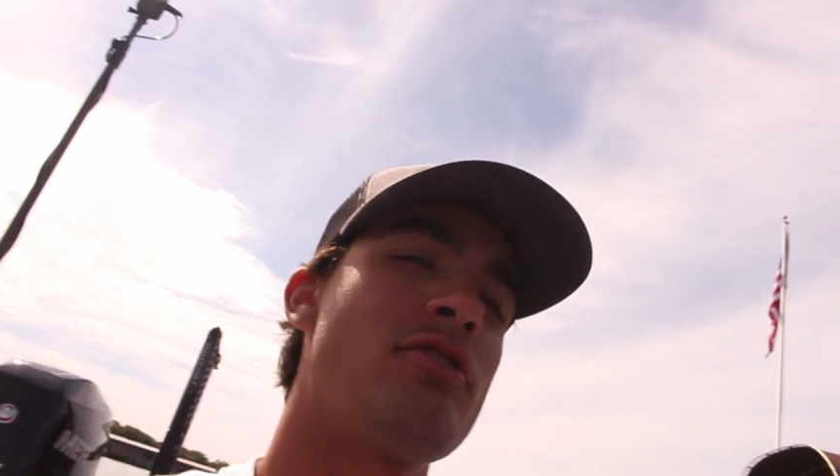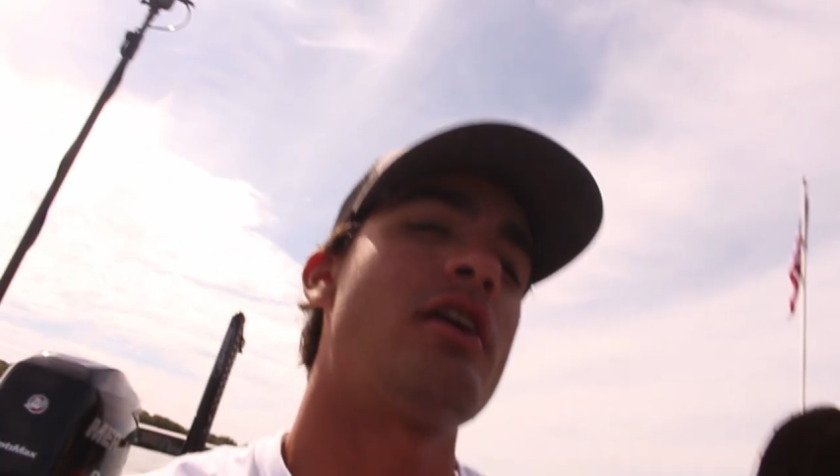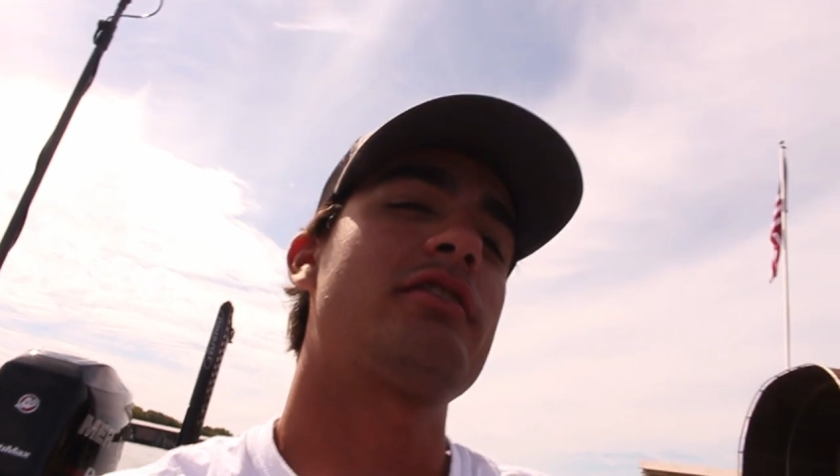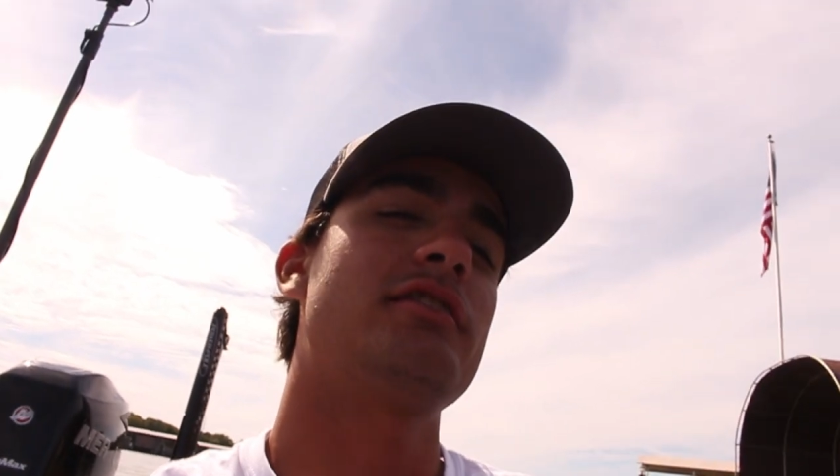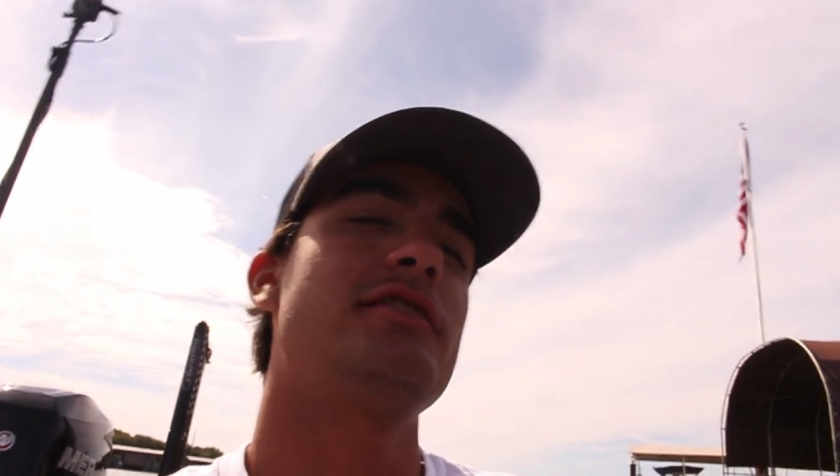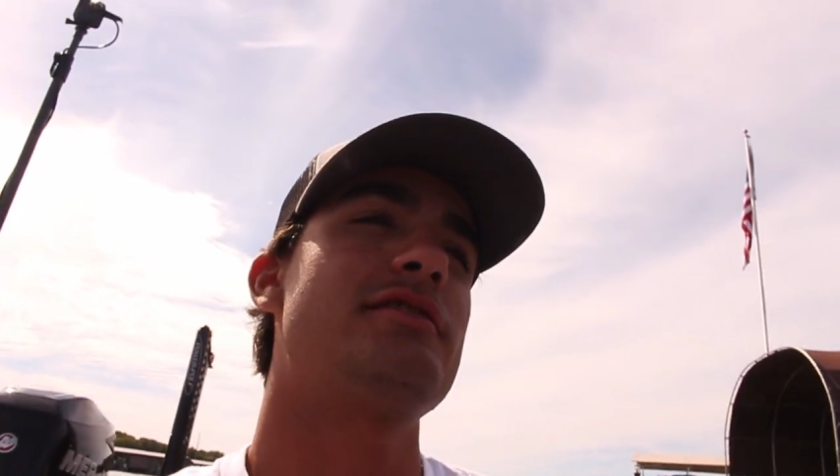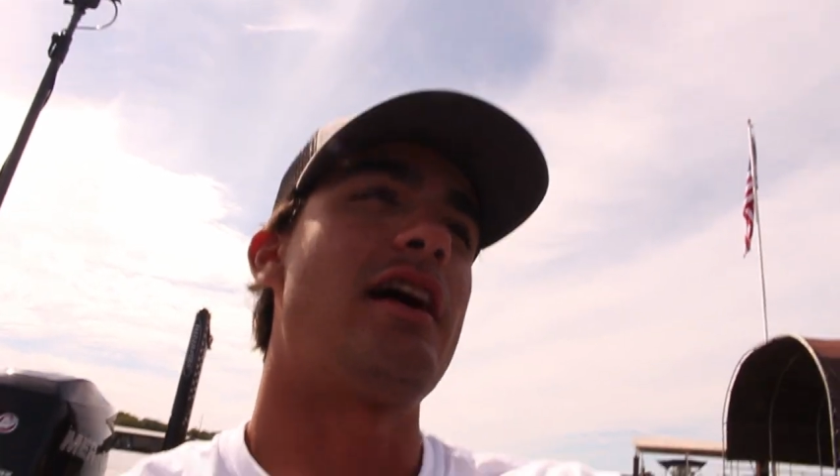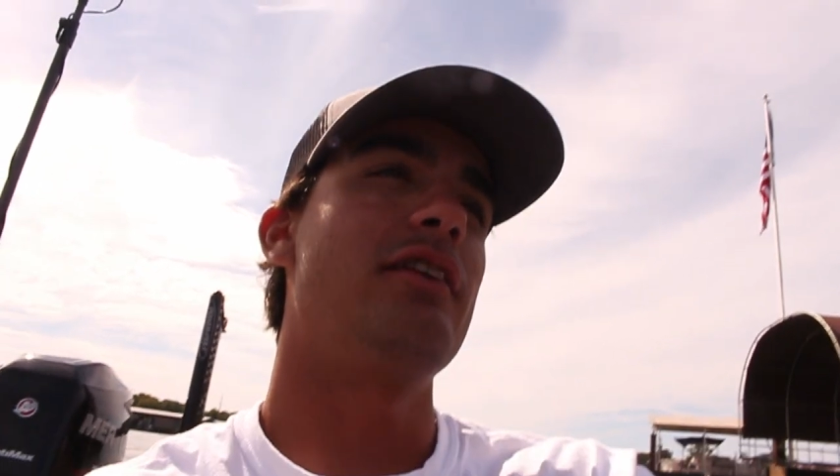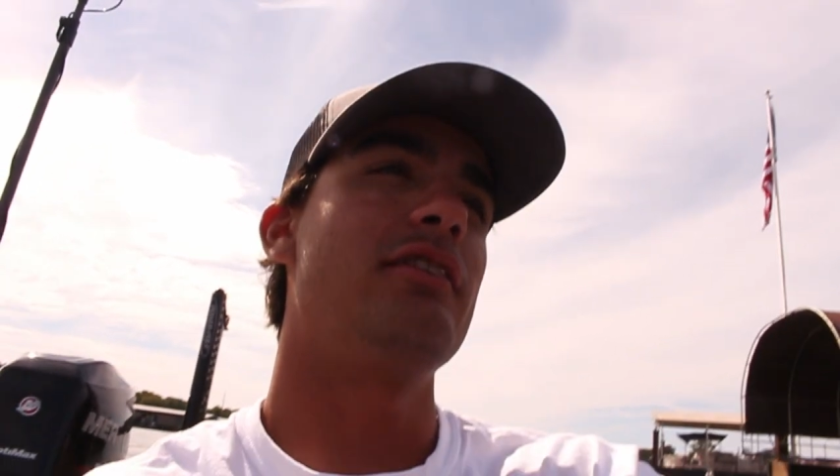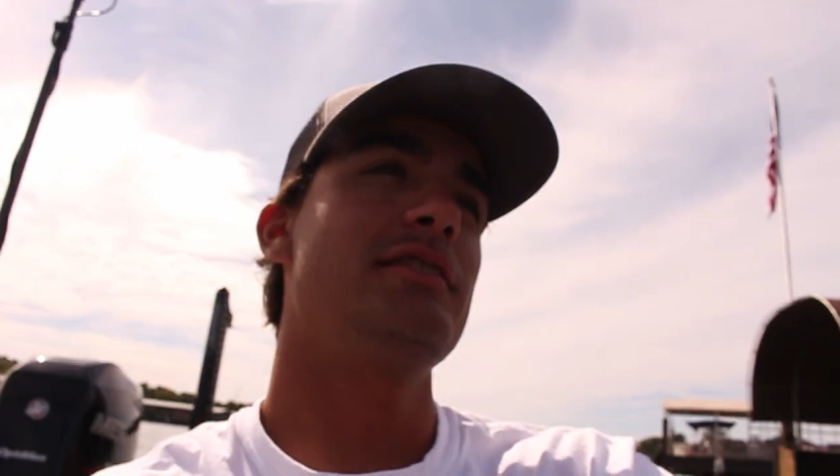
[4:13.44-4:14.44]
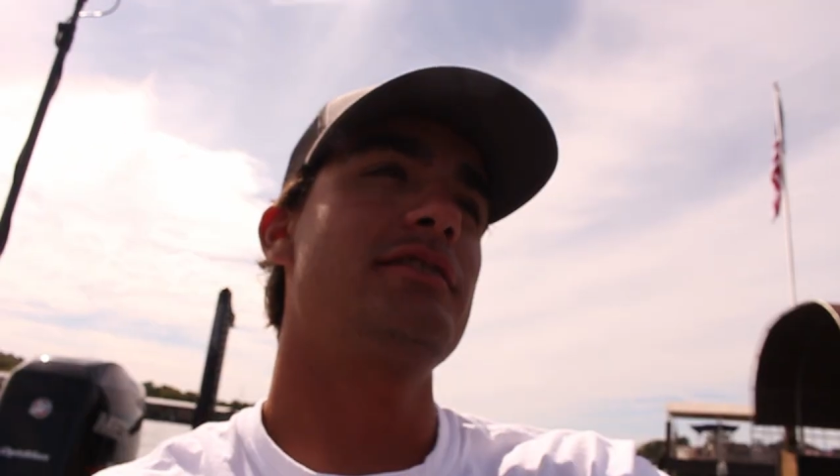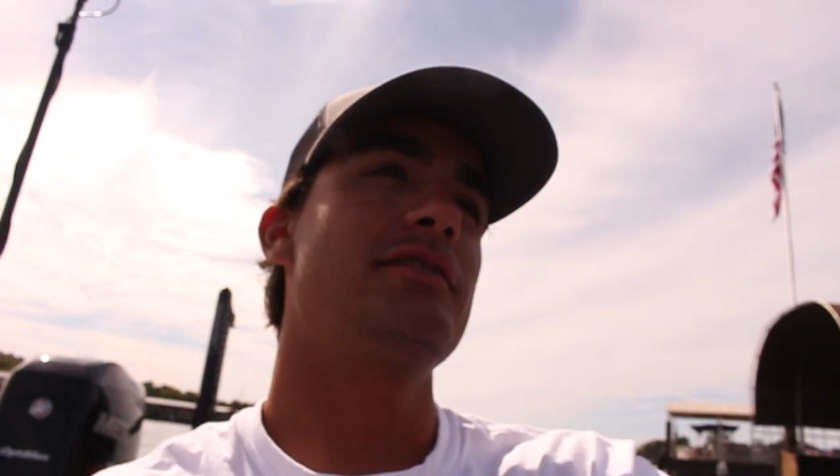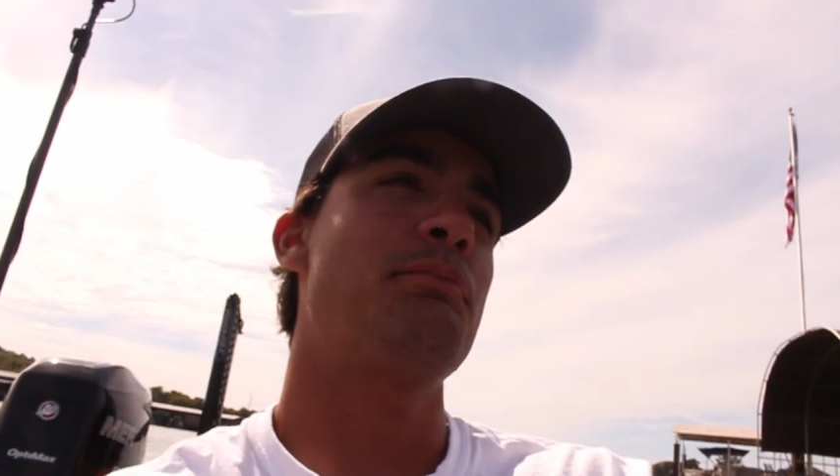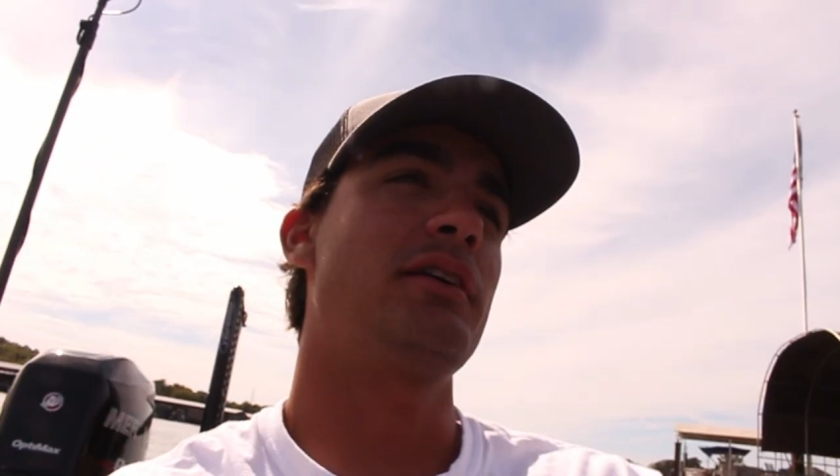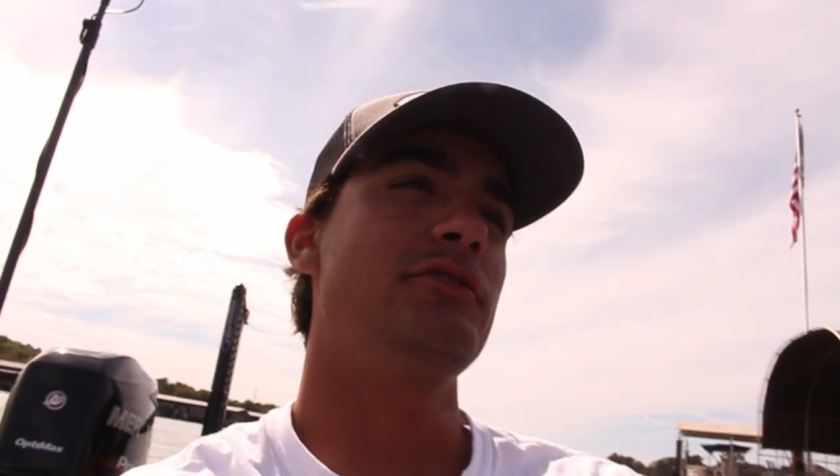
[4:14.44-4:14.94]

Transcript: Knox that he's talented at skipping a